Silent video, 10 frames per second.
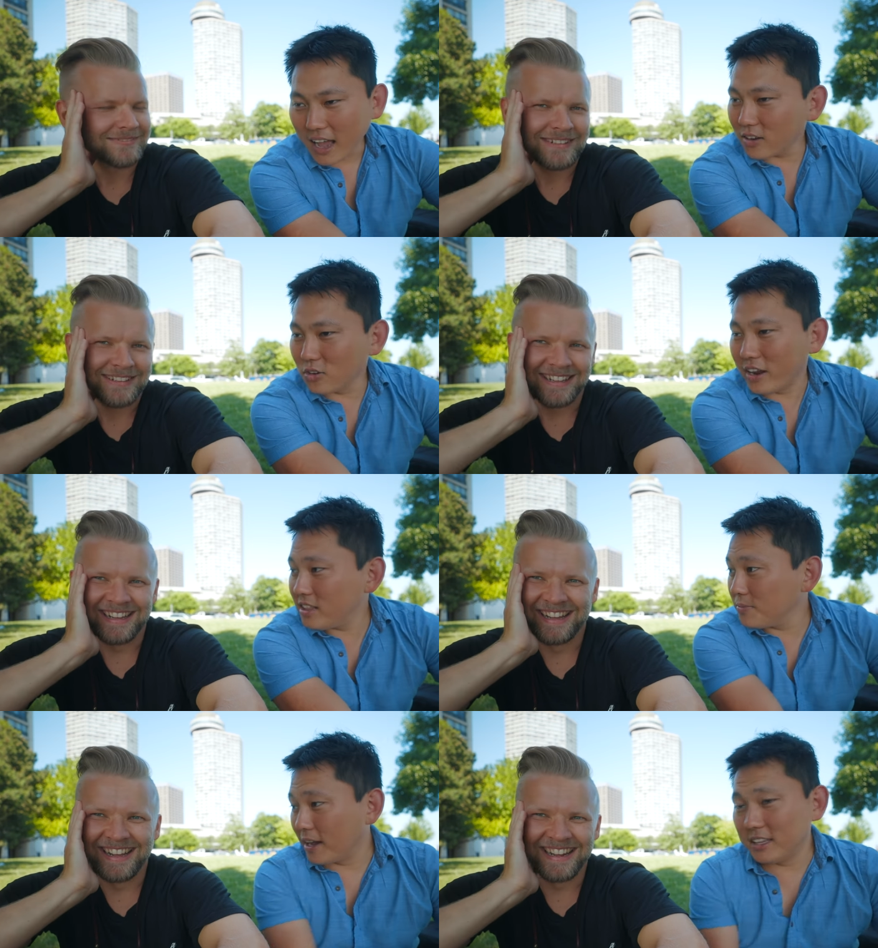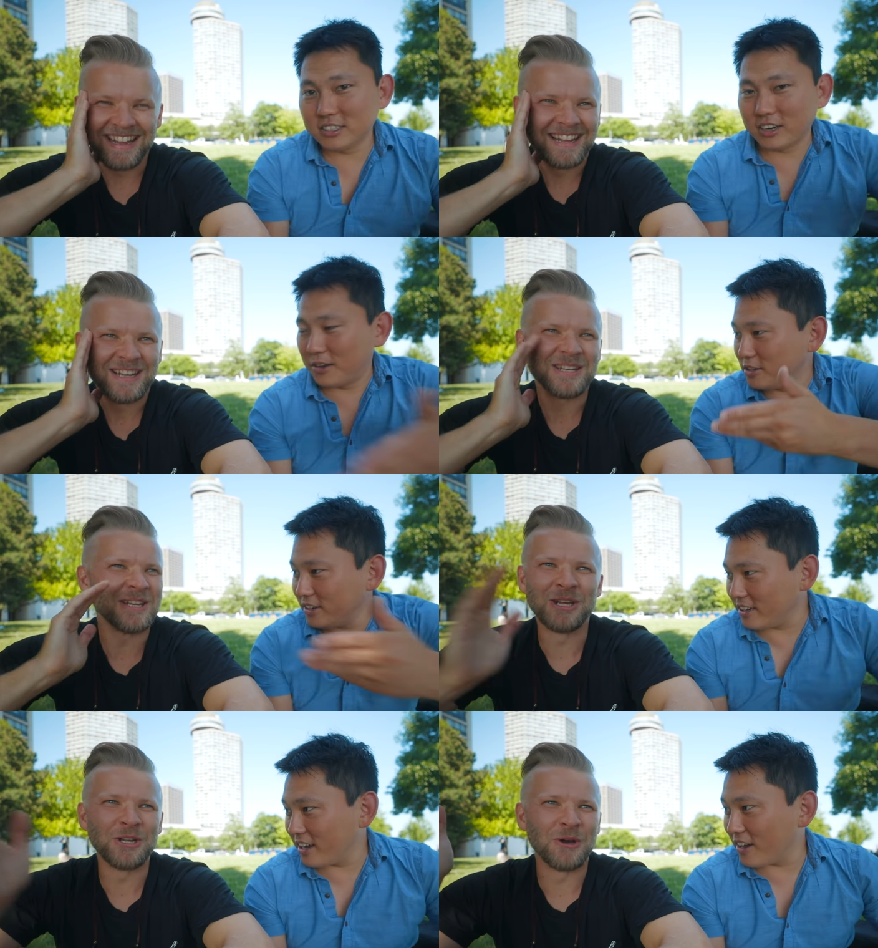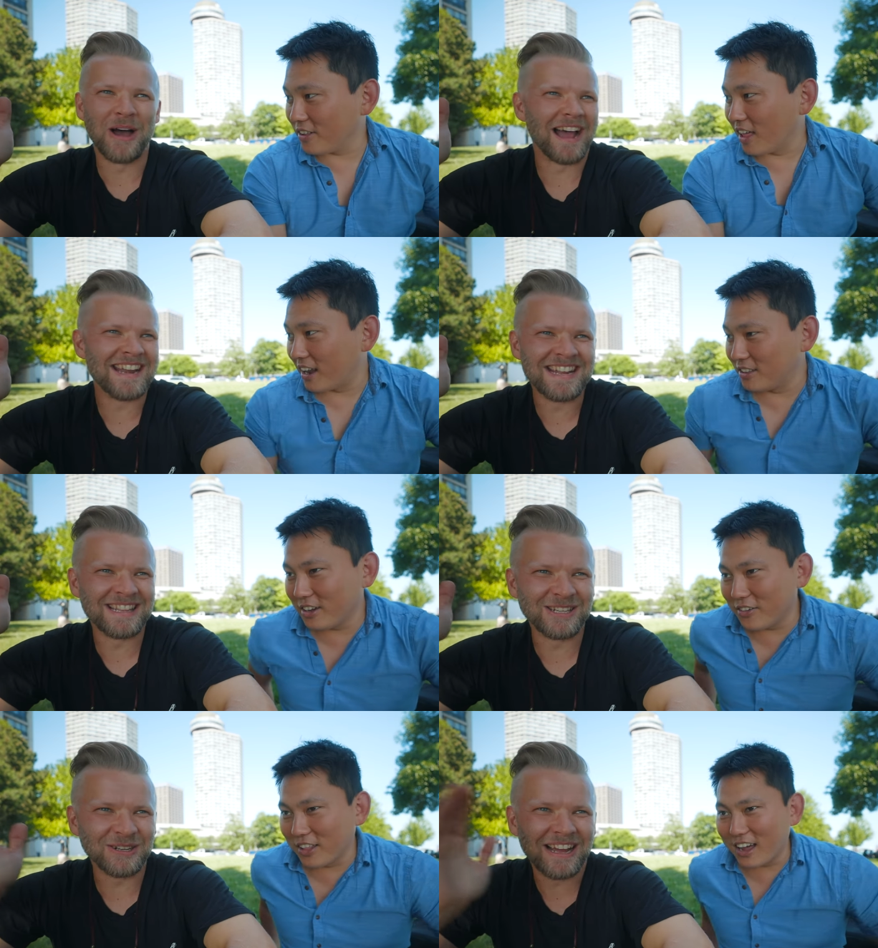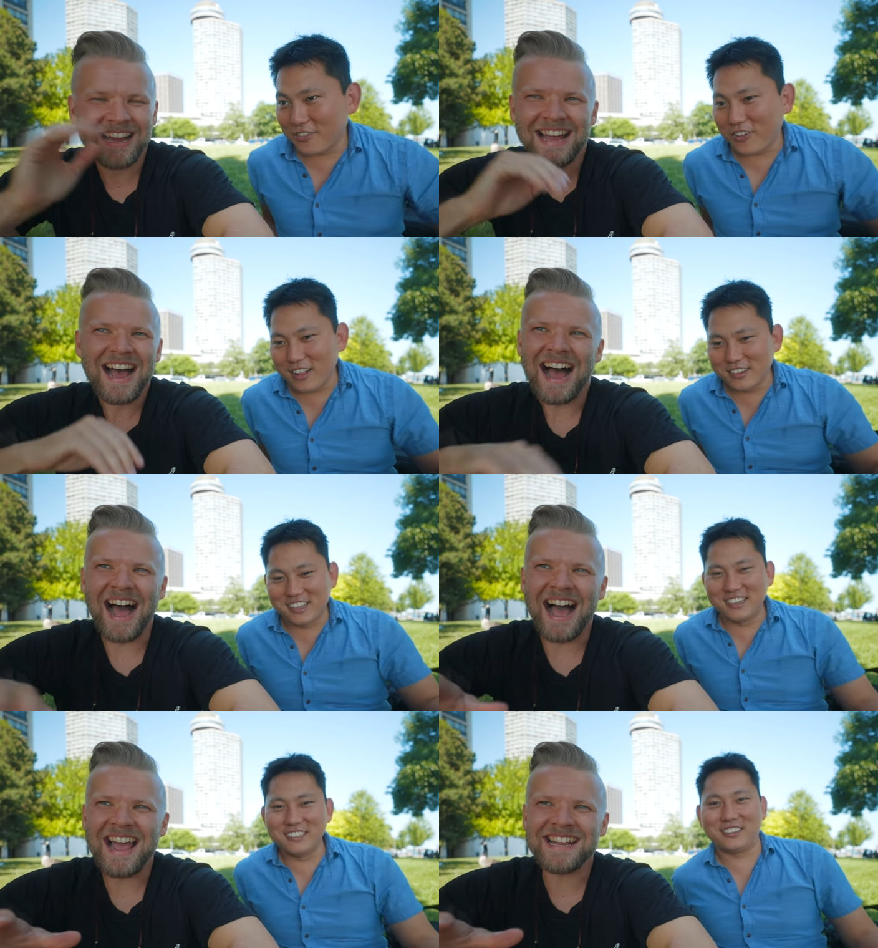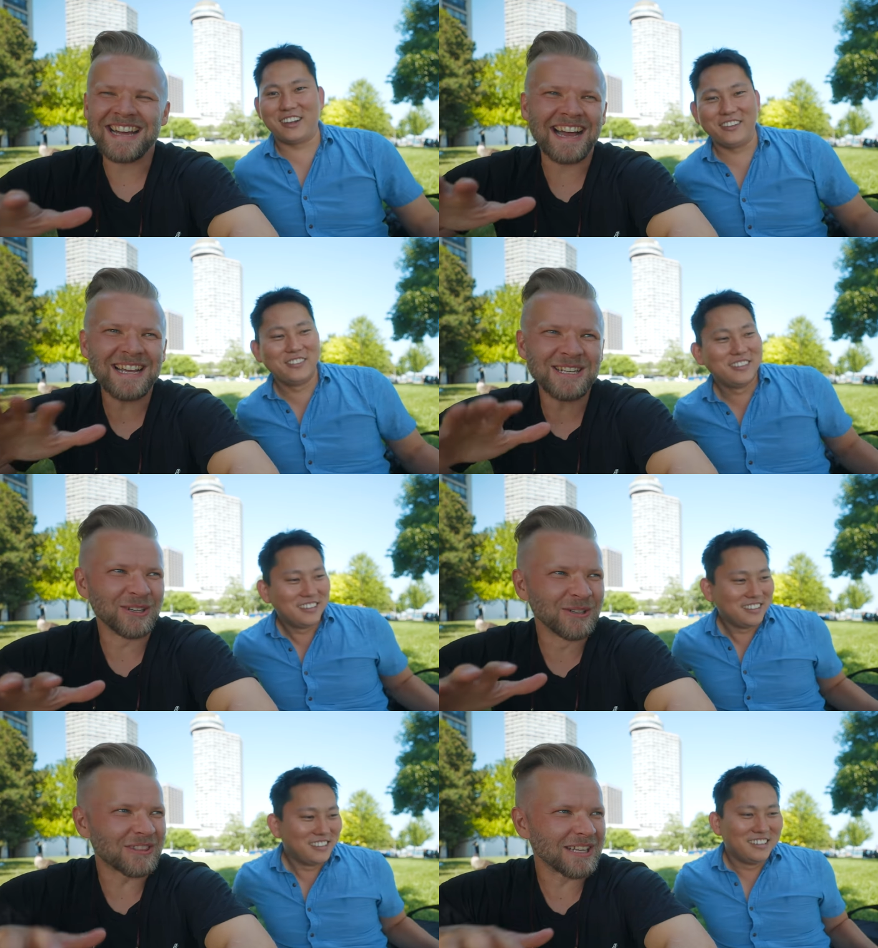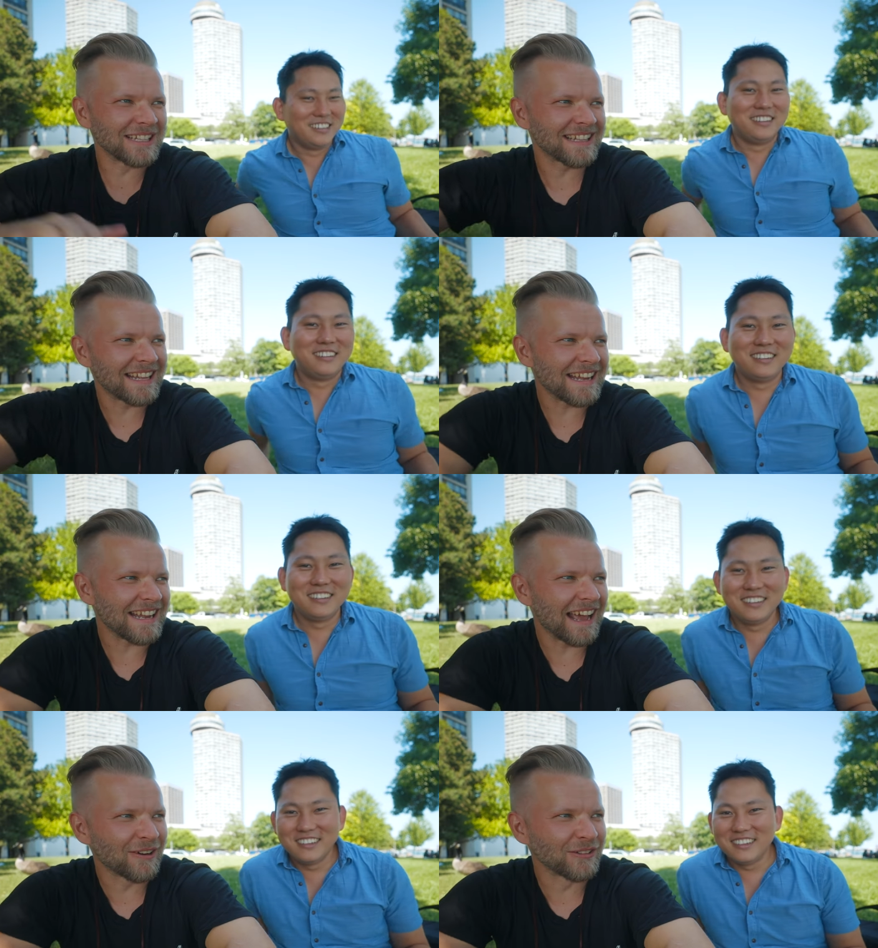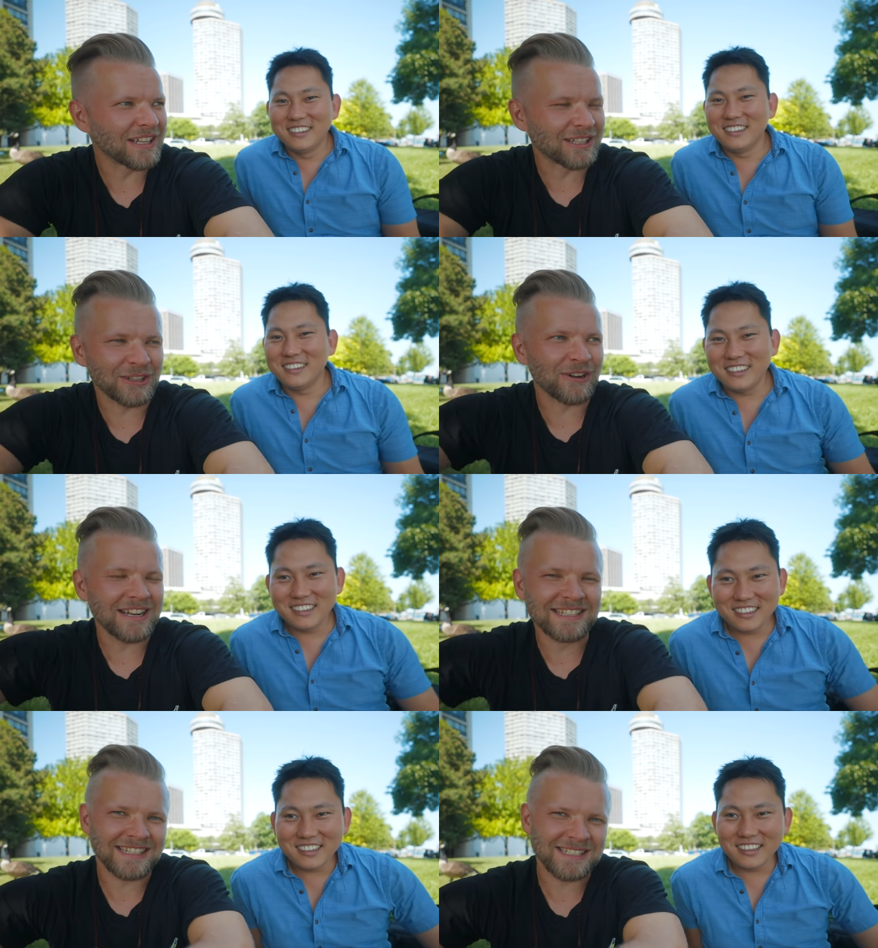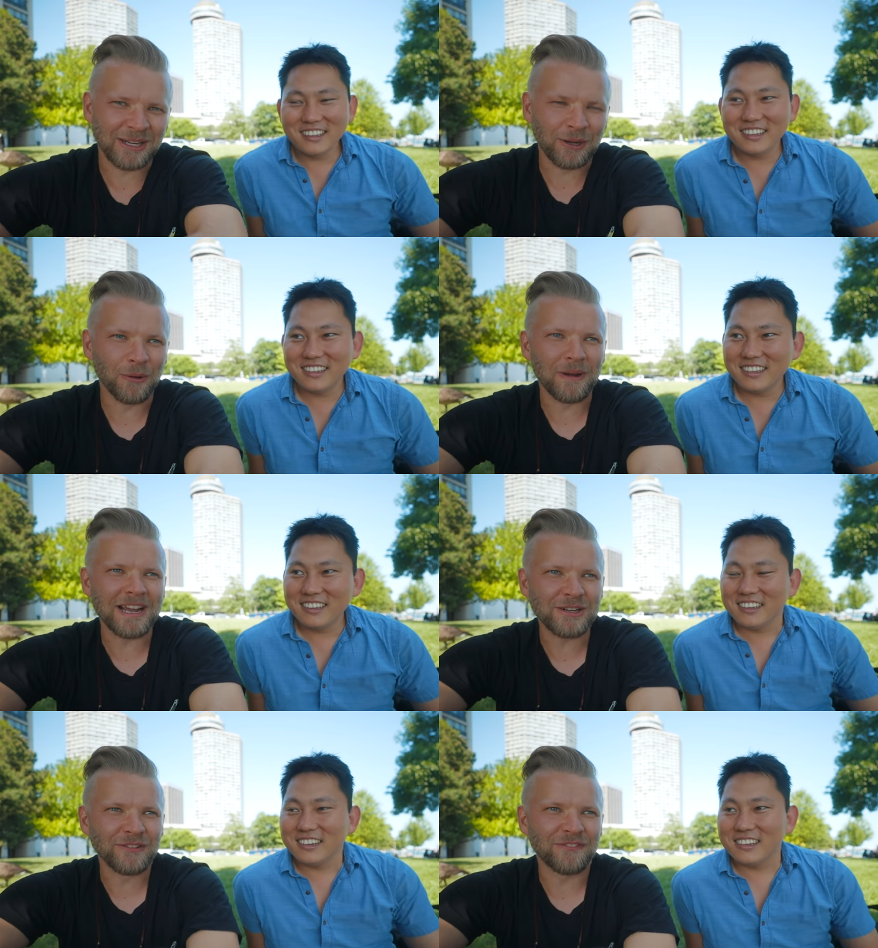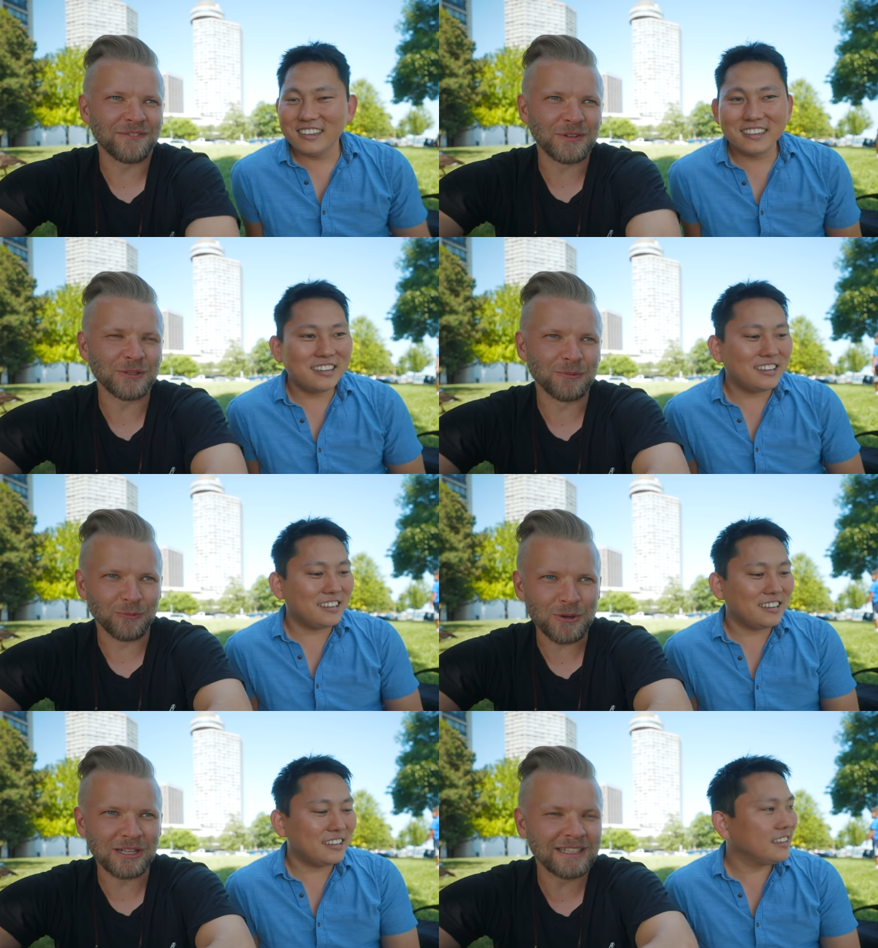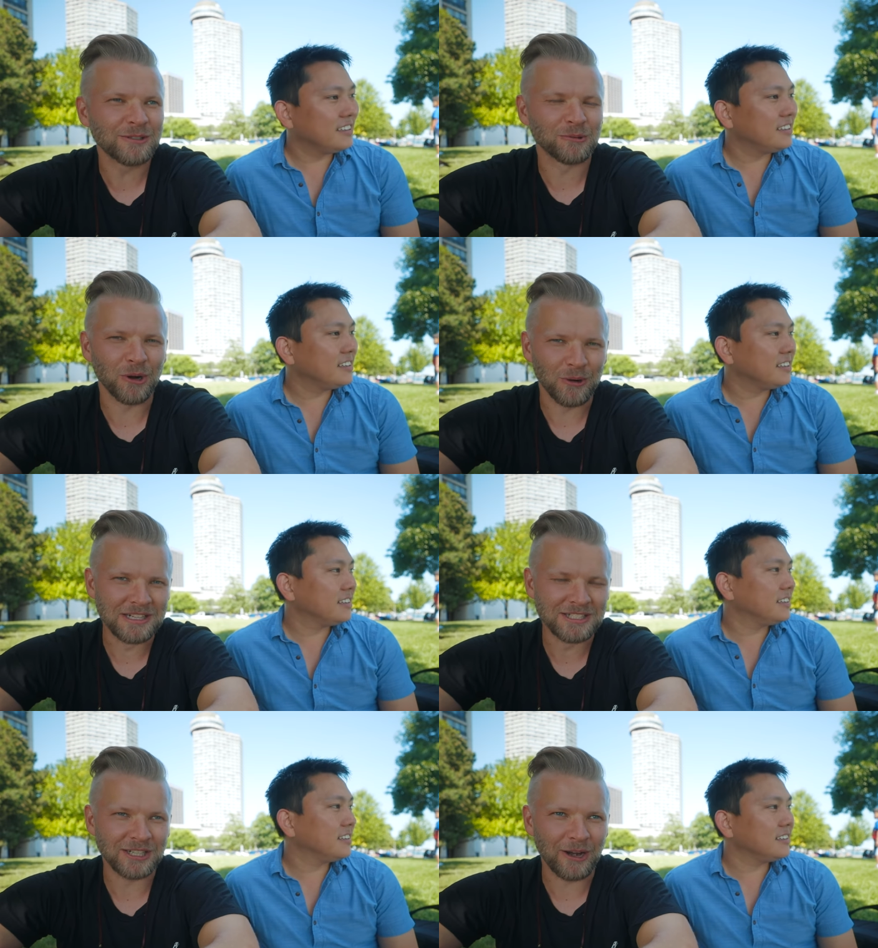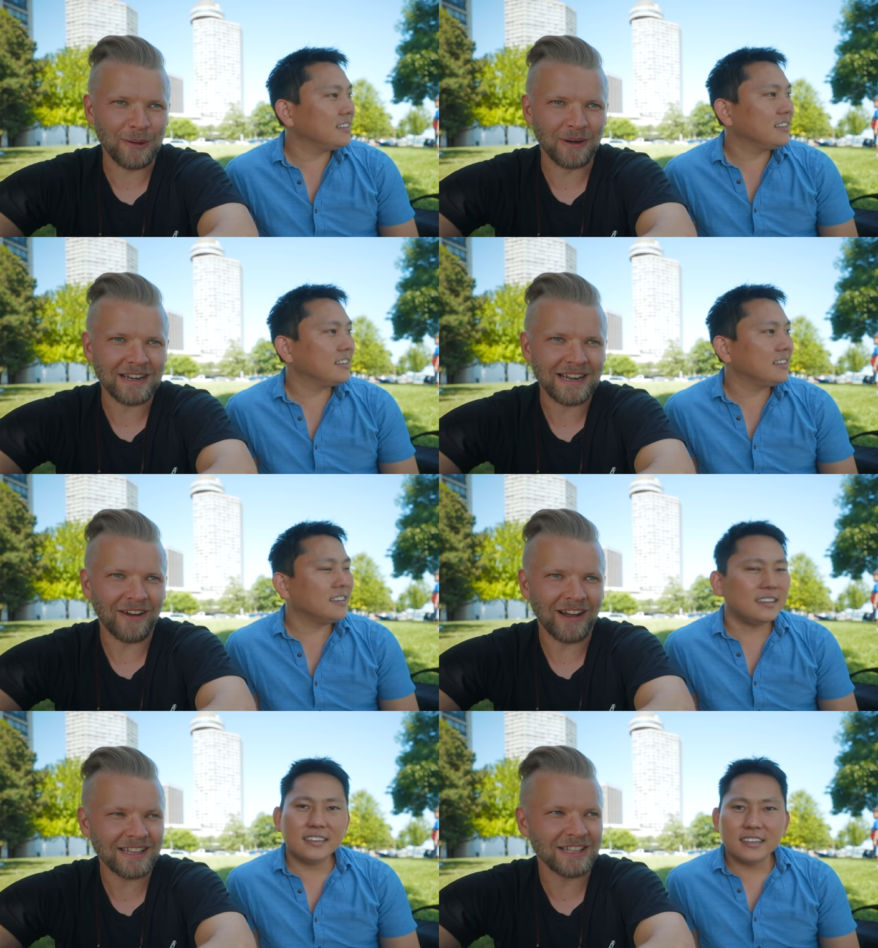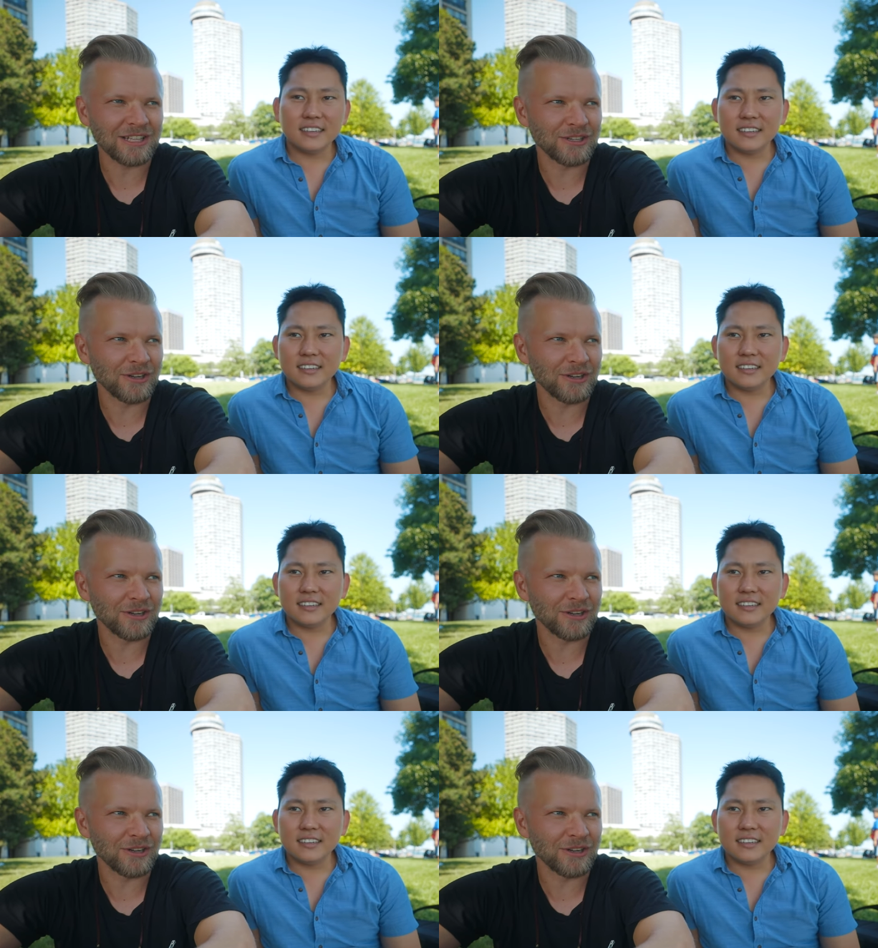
Speaker 1: I don't know anything about Instagram. You, neither you do I. neither you have a lot of followers on I, Instagram. I don't think that I don't think there is a single way to to really grow Instagram right now. I think